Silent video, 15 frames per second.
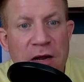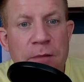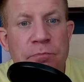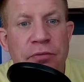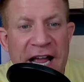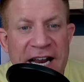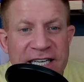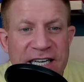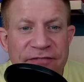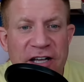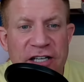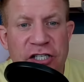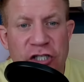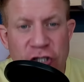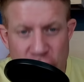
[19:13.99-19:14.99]
Plaintiff
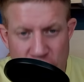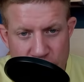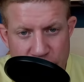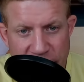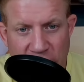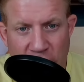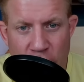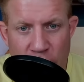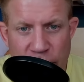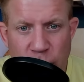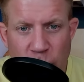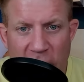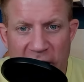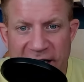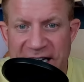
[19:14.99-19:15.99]
assumed Combs
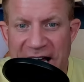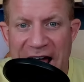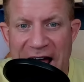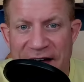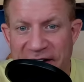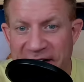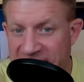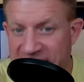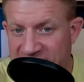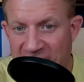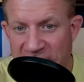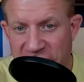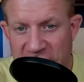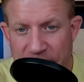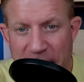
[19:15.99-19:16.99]
wanted to have a
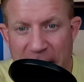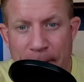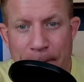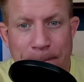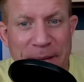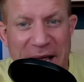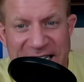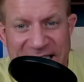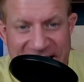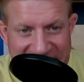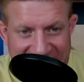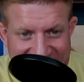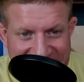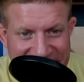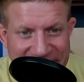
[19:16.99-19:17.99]
discussion about
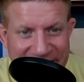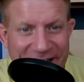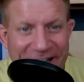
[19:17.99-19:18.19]
business.